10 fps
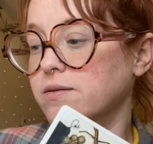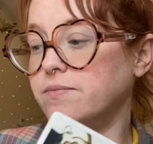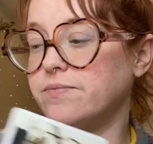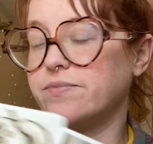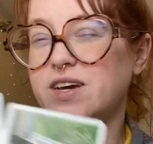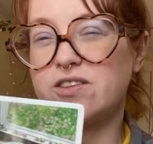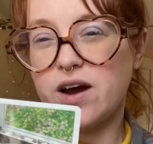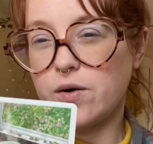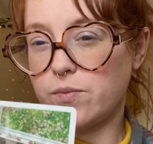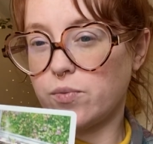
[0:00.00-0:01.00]
either
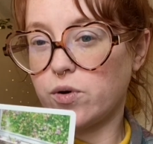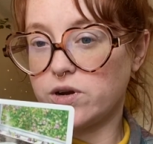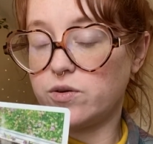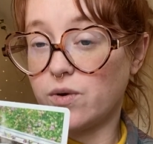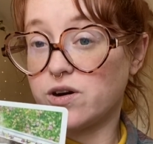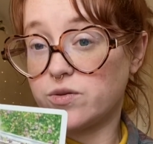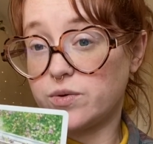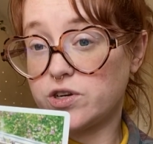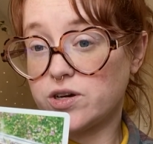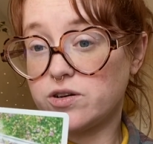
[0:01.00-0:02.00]
how important you are to
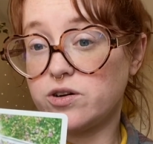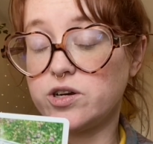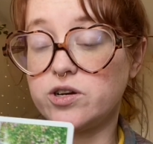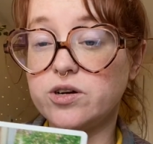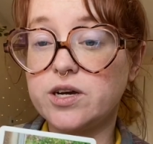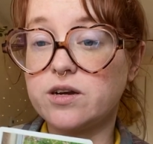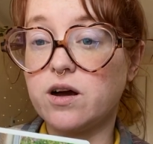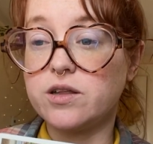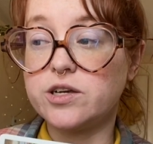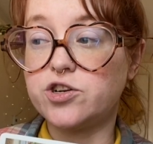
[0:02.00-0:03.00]
each other or you're
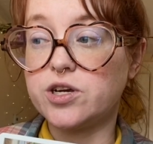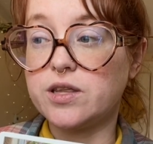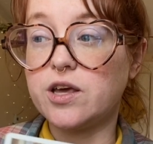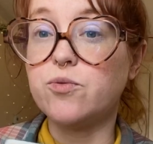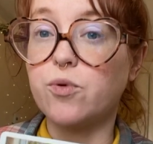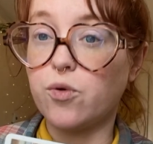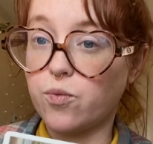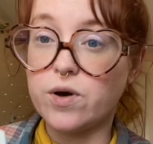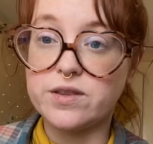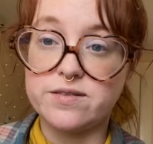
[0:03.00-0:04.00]
acknowledging that you both
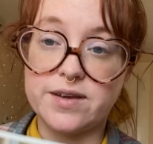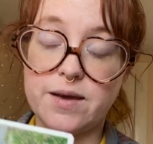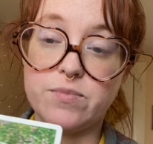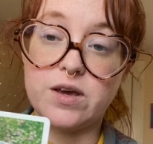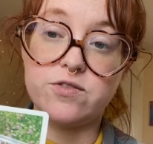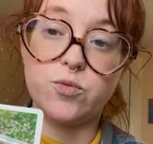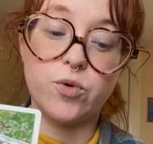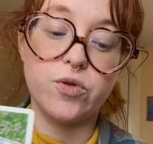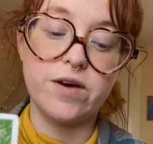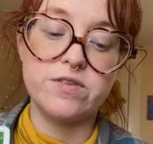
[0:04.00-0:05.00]
want the same things. You
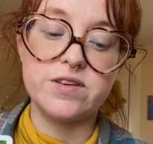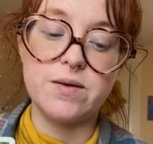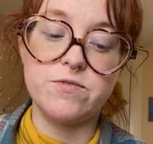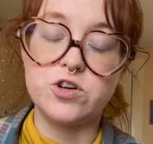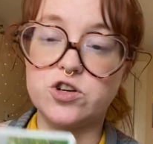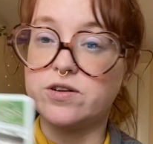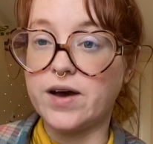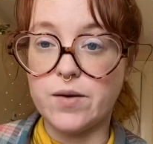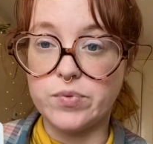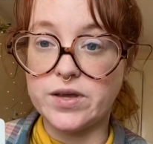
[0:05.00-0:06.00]
both have the same vision of
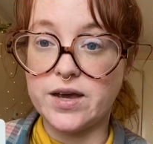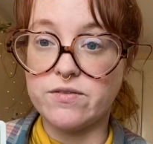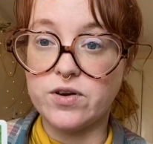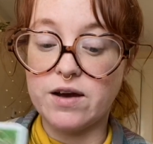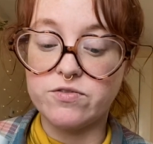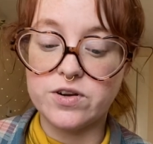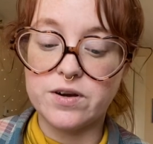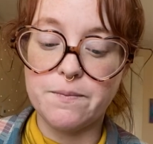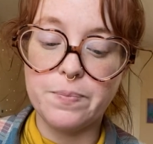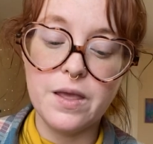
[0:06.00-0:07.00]
happily ever
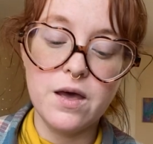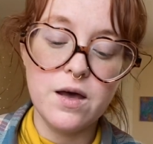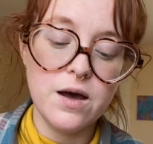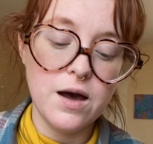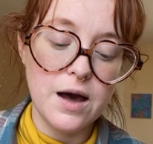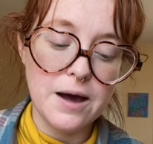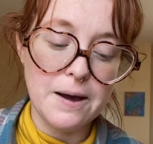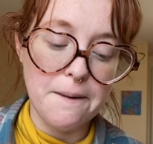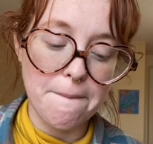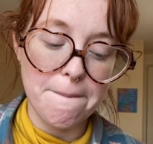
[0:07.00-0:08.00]
after.
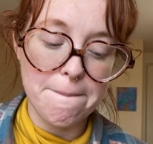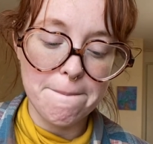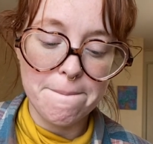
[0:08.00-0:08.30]
Um,